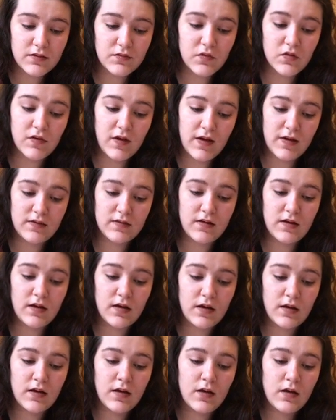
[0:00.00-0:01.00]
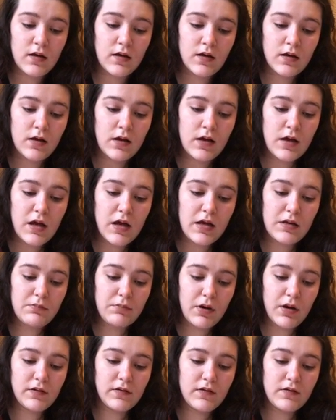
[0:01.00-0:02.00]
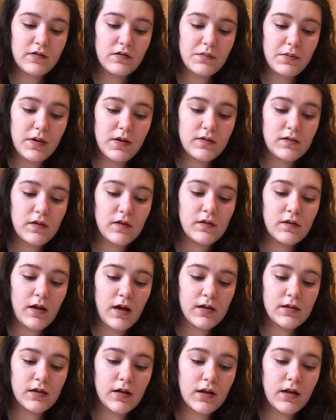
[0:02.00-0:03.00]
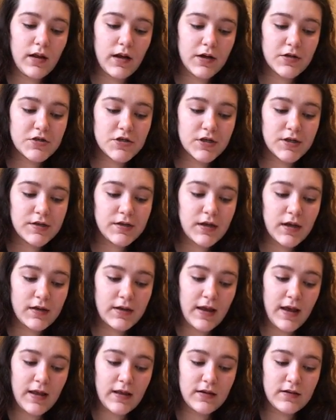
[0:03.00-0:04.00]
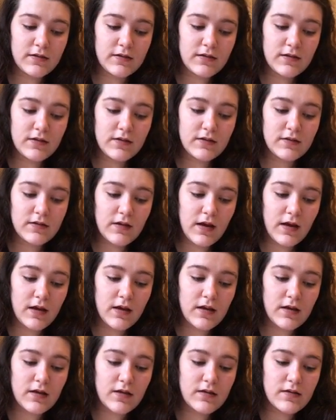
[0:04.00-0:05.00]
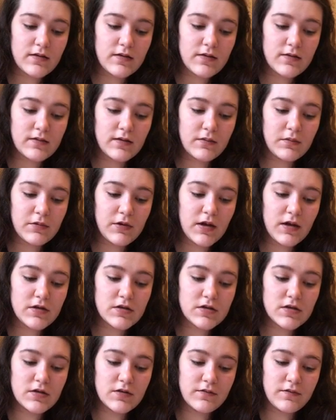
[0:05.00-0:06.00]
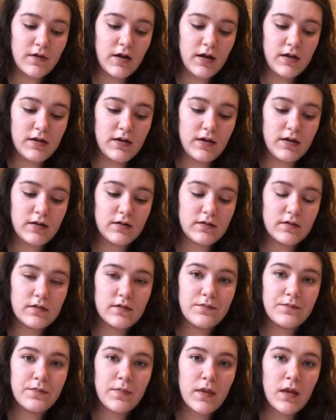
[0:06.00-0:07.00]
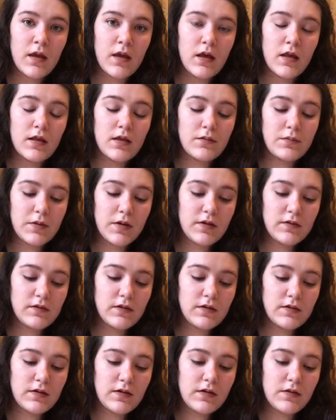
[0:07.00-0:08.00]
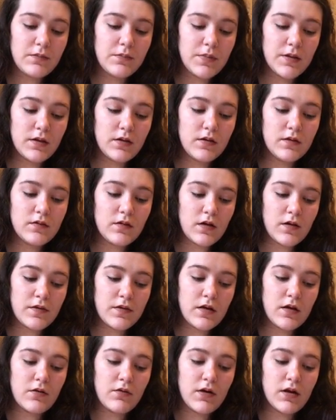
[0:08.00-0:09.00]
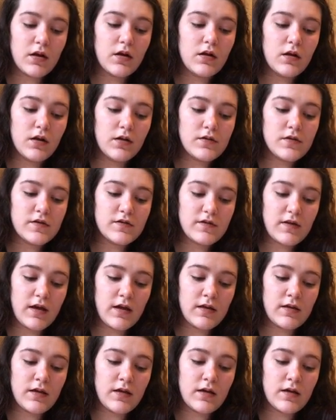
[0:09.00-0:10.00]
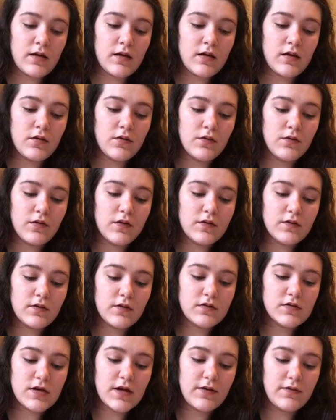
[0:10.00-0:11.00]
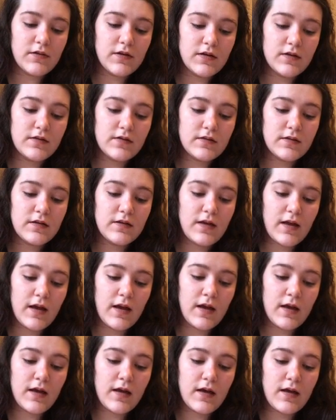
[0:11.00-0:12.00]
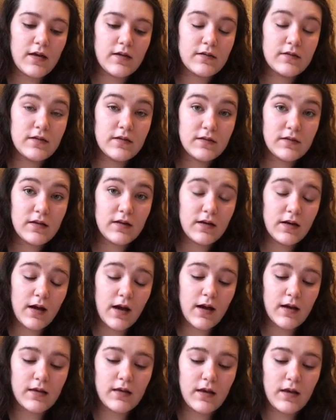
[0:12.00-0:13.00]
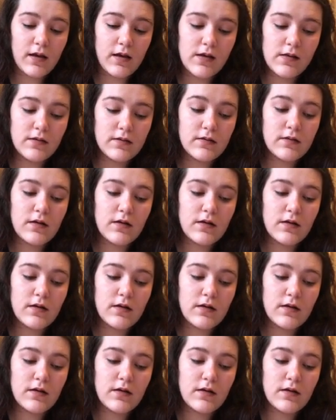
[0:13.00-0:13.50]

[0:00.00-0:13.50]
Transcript: for testing and participates in data collection, analyses, and dissemination of findings. The PCT builds on theoretical understanding, research evidence to date, existing guidelines,